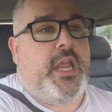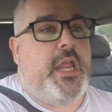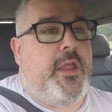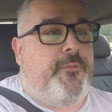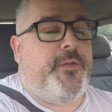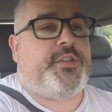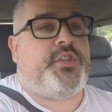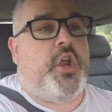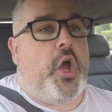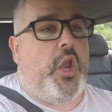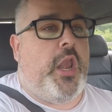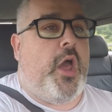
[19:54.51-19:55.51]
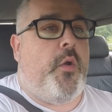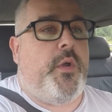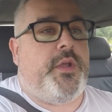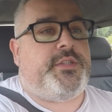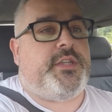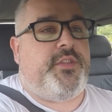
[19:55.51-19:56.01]
if it's not
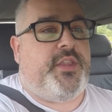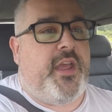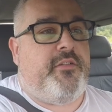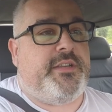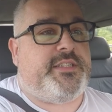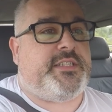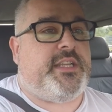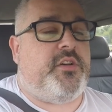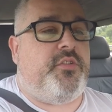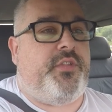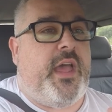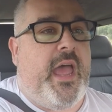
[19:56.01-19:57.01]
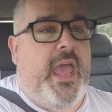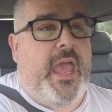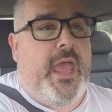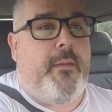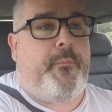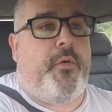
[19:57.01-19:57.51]
lowered, there is still that
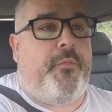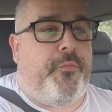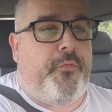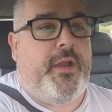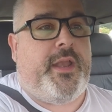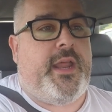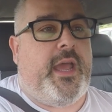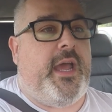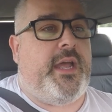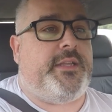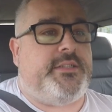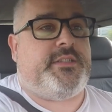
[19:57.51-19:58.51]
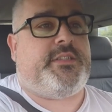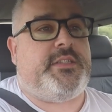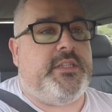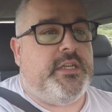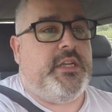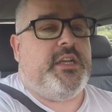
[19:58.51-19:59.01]
air buffering and
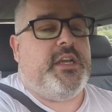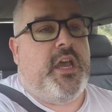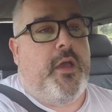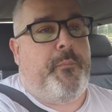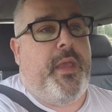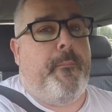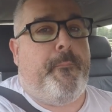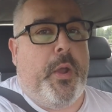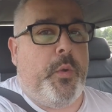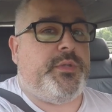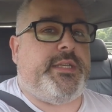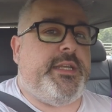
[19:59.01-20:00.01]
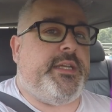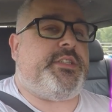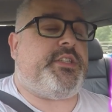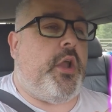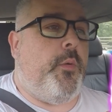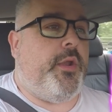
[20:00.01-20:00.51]
a bit of
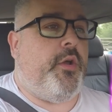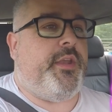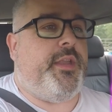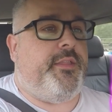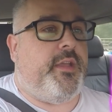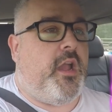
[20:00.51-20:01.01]
boatiness going on in the